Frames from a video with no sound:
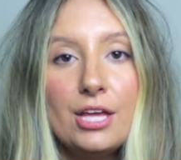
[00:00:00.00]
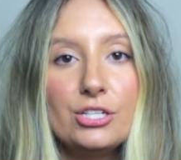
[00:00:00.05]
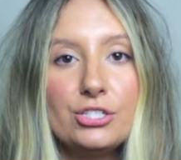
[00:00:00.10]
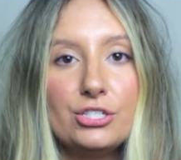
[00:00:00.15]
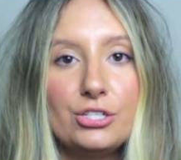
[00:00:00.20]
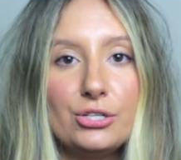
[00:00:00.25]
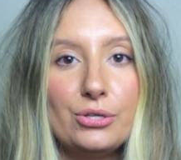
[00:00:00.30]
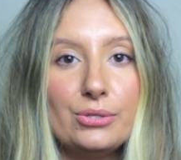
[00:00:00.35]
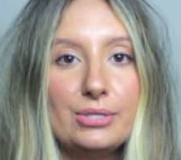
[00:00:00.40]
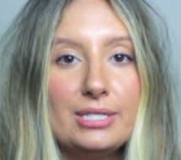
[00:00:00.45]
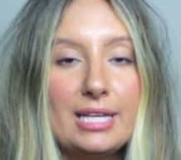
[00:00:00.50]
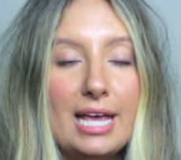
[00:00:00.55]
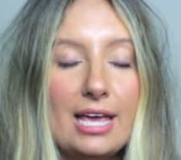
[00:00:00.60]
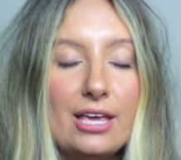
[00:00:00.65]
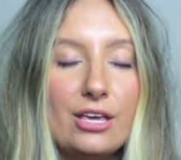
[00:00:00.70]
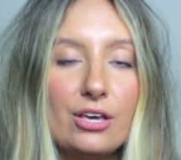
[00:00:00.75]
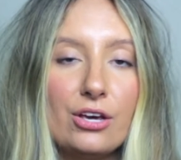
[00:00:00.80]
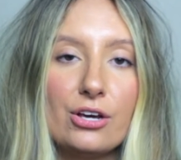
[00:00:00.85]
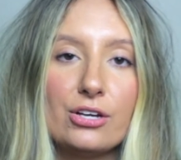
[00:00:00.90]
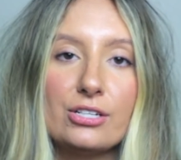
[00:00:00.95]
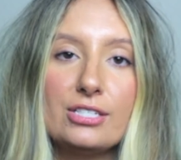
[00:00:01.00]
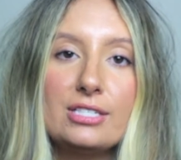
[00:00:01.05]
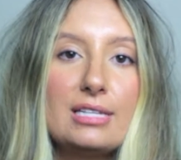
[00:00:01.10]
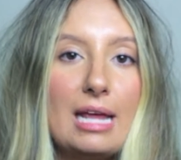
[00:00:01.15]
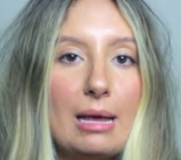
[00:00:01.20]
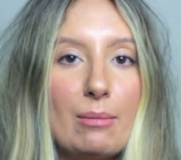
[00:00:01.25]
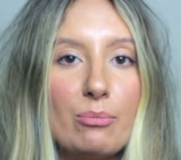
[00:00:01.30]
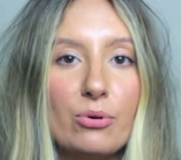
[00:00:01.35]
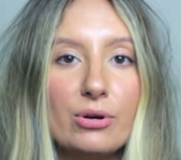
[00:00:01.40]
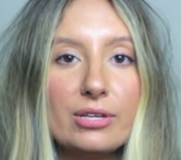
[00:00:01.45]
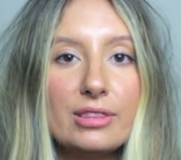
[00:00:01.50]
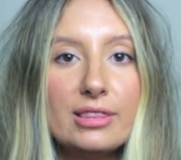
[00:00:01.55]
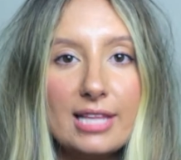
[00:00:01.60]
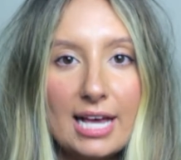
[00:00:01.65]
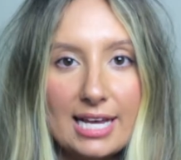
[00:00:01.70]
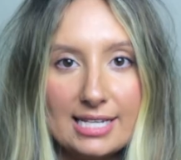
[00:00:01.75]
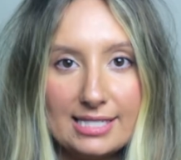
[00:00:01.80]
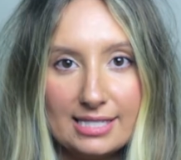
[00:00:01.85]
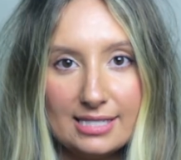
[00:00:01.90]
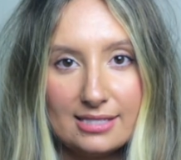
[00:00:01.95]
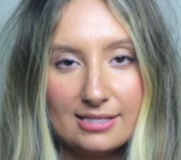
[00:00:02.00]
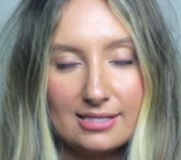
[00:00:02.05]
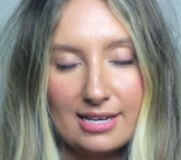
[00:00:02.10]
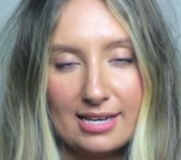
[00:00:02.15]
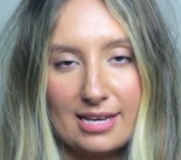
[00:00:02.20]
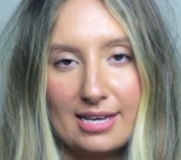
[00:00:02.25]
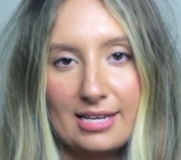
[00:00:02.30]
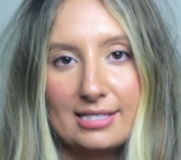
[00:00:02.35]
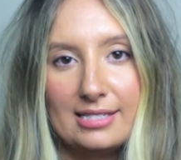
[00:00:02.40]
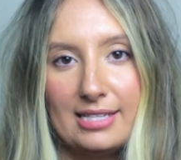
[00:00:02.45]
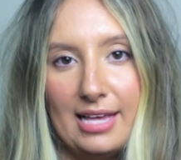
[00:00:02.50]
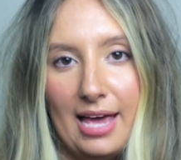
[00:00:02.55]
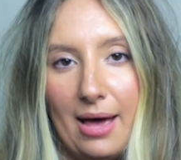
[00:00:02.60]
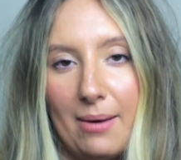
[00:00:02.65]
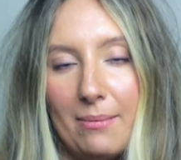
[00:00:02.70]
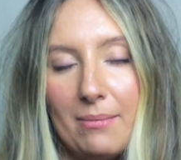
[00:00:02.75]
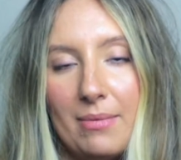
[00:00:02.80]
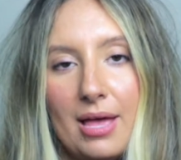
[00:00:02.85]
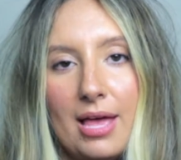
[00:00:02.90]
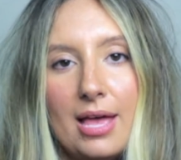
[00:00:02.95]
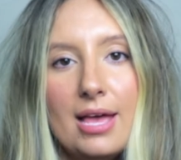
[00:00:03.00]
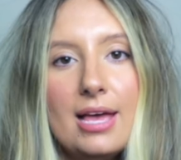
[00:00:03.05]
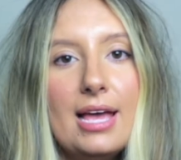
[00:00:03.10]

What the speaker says: to take your state board licensing exam.